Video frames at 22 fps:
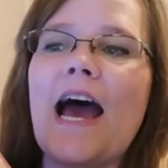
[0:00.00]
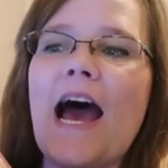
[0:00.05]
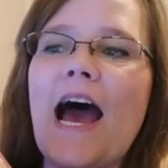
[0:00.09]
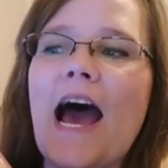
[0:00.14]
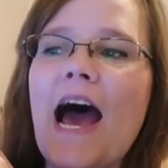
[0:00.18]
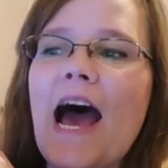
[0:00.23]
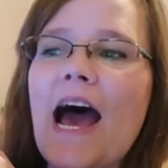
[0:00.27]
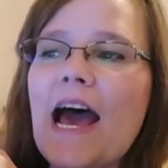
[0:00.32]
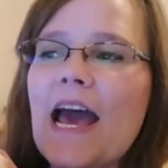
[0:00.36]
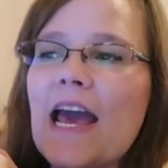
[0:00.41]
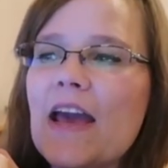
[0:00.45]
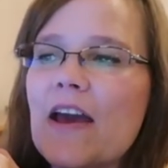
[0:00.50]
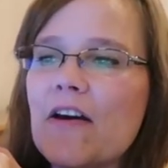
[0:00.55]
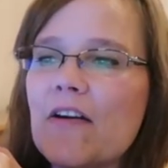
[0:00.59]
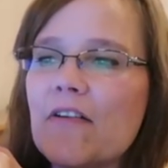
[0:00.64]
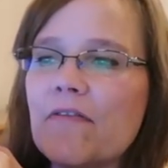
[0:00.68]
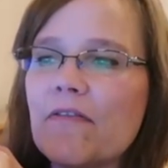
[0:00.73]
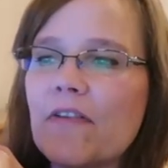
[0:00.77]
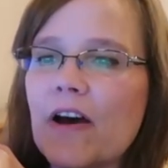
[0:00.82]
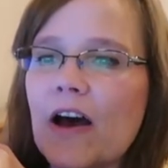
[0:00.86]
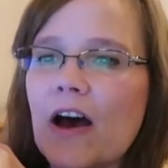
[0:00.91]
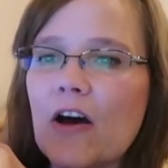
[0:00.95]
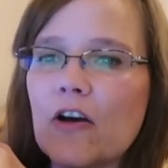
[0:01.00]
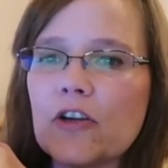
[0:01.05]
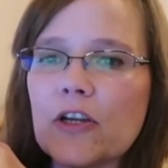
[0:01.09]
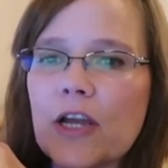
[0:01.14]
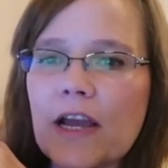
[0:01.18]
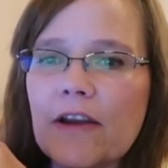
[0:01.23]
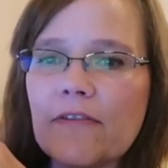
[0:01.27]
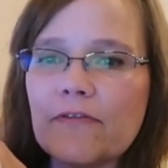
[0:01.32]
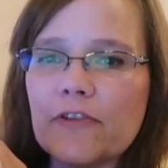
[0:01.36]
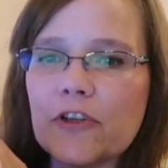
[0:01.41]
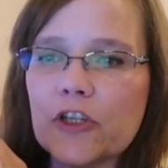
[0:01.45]
I have I'll
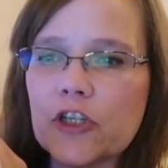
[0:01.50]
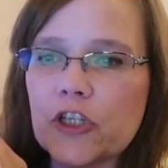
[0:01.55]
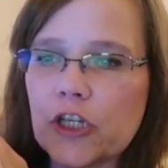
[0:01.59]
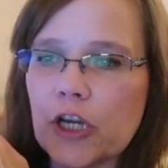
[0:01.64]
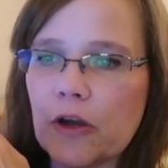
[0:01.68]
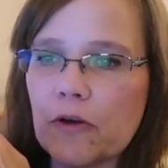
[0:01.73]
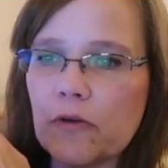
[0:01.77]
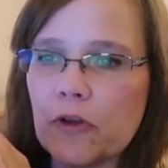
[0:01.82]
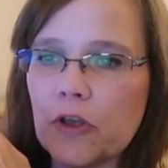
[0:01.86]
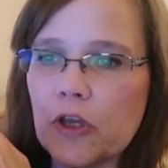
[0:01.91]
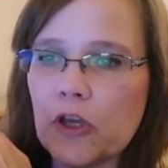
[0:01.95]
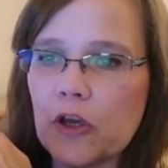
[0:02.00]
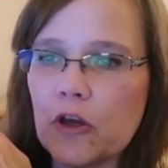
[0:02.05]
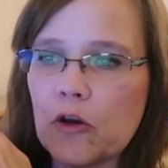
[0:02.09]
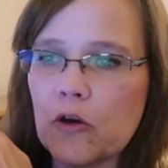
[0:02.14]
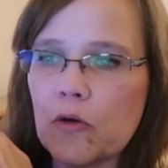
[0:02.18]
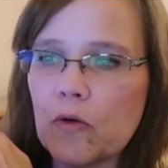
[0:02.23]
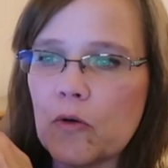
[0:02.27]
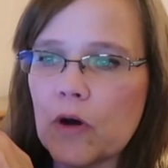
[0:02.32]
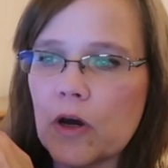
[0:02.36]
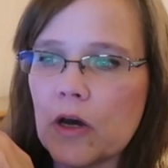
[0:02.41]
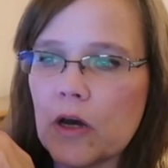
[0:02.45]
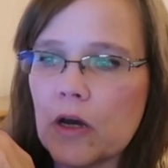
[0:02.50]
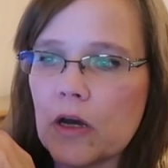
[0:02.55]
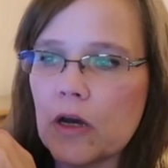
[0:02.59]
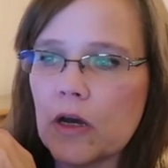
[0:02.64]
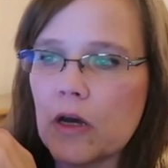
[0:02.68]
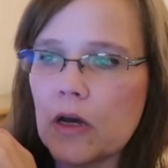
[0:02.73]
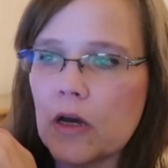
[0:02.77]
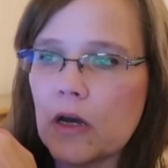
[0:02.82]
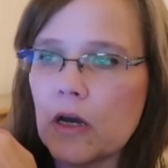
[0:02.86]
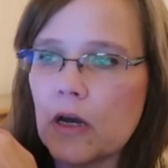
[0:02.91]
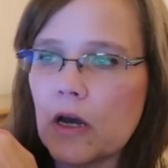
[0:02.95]
have to show you.
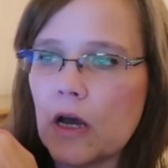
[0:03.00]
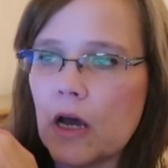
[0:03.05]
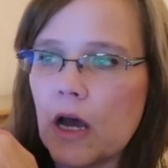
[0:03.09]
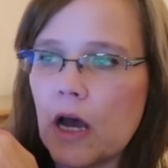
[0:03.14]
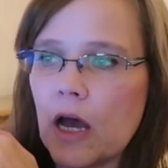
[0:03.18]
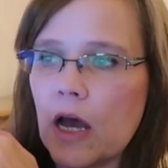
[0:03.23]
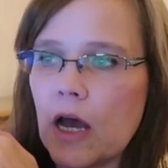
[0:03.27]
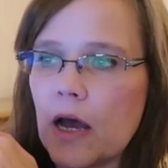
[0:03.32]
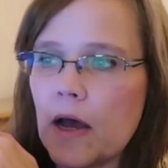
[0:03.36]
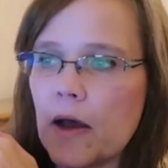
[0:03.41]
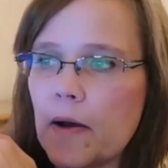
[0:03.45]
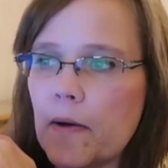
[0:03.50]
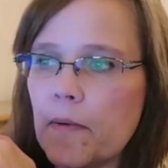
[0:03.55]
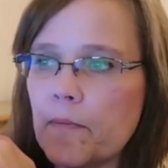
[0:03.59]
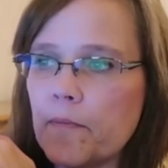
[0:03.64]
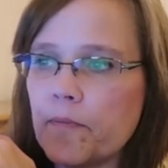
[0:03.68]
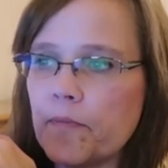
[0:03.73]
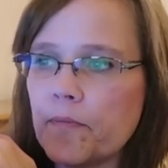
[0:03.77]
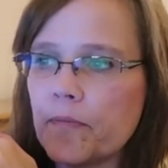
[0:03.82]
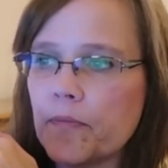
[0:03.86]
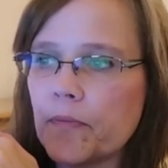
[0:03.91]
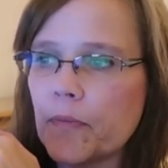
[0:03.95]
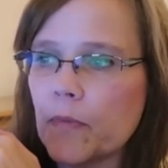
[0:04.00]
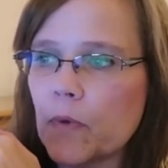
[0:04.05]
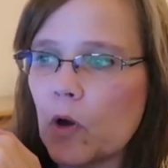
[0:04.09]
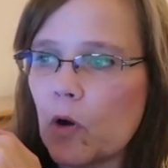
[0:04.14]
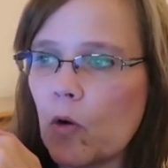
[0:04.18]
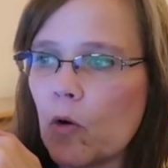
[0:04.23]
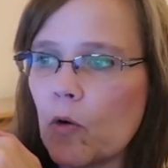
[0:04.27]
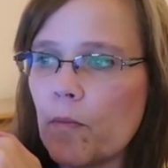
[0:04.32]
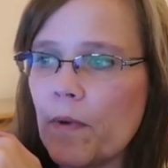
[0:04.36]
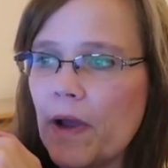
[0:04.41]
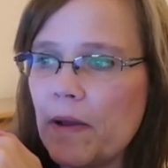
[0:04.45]
Um,
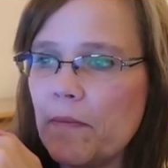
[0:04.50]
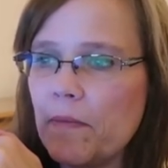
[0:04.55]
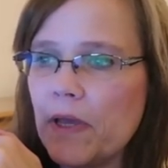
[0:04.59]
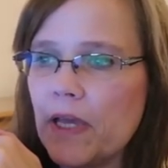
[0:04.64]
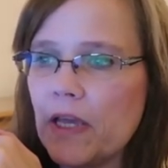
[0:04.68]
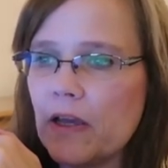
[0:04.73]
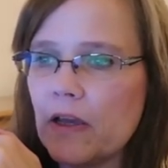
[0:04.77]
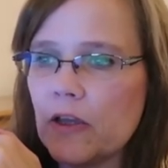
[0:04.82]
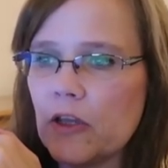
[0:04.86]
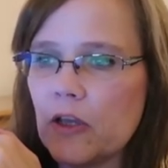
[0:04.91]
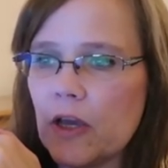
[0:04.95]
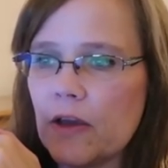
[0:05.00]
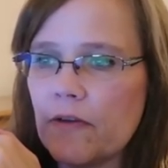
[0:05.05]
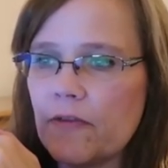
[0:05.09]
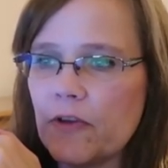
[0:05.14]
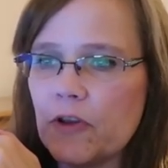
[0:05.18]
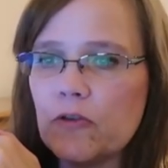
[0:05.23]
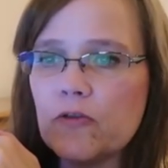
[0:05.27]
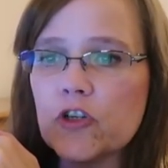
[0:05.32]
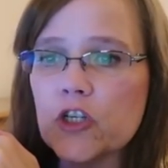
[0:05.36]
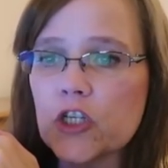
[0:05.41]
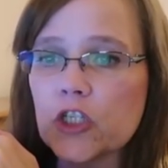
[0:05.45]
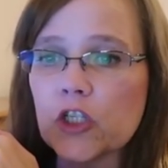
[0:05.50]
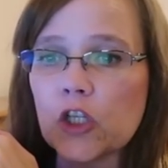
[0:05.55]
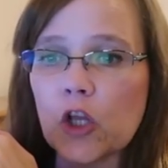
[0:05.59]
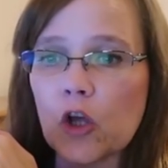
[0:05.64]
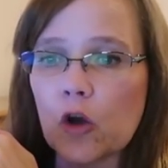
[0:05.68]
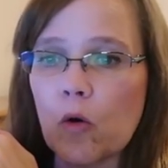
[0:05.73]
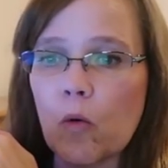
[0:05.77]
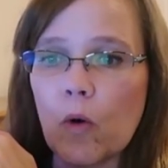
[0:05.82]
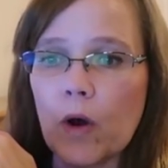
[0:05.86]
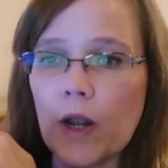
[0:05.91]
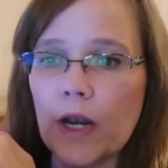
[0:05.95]
or maybe if you just
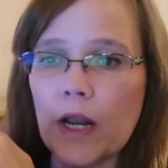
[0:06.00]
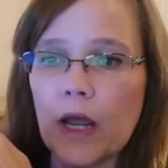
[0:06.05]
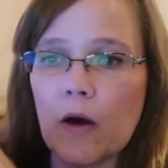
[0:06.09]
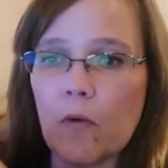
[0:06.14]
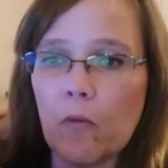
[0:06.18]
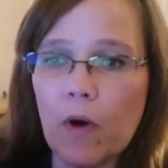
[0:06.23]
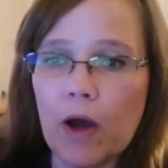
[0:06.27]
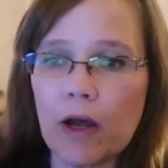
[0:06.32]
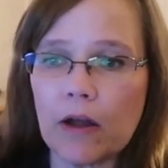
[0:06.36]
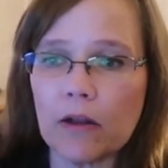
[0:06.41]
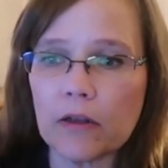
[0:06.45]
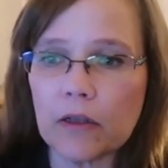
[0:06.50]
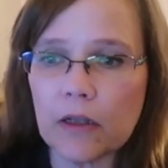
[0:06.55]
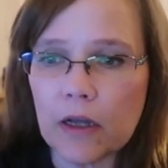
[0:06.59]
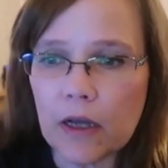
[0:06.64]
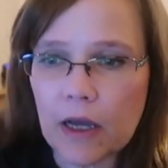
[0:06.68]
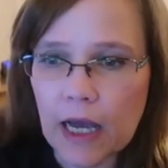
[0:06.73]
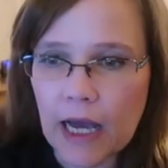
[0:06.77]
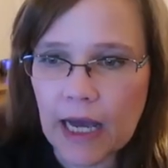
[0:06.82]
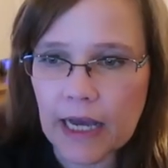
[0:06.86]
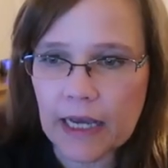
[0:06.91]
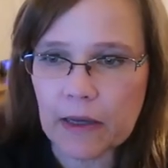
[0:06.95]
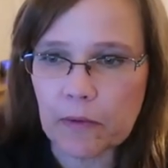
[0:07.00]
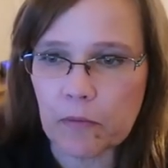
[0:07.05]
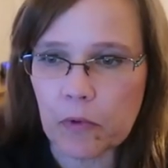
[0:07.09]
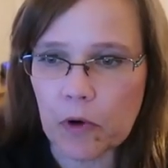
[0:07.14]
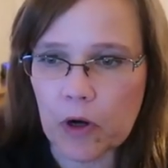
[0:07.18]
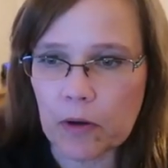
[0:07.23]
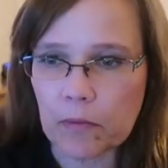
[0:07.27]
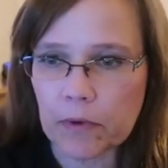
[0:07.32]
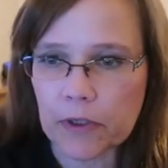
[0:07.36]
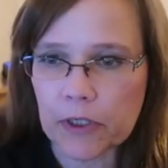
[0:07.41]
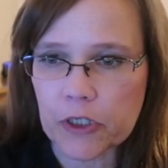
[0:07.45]
look one, uh, well, I can
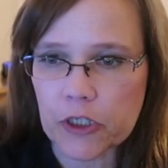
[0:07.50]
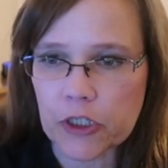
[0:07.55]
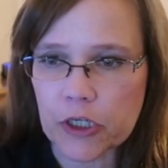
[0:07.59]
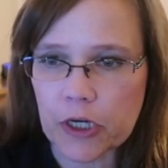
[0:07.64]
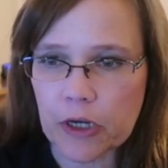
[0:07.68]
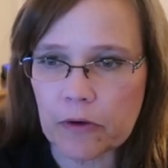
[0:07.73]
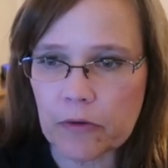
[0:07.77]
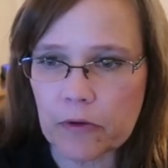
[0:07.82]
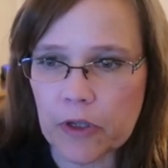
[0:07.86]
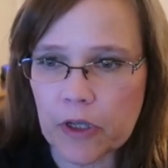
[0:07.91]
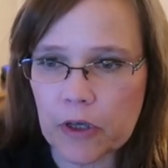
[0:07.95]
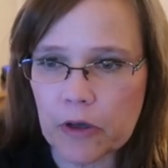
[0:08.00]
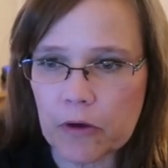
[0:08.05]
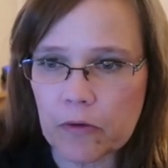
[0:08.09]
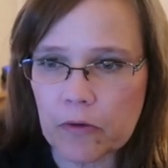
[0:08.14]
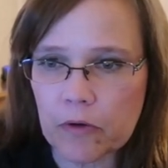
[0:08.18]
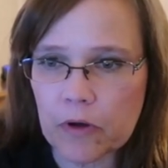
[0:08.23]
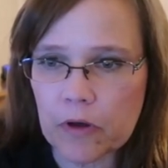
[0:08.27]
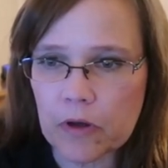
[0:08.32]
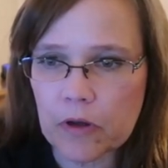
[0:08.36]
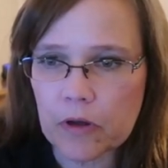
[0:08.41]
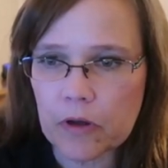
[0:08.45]
probably show you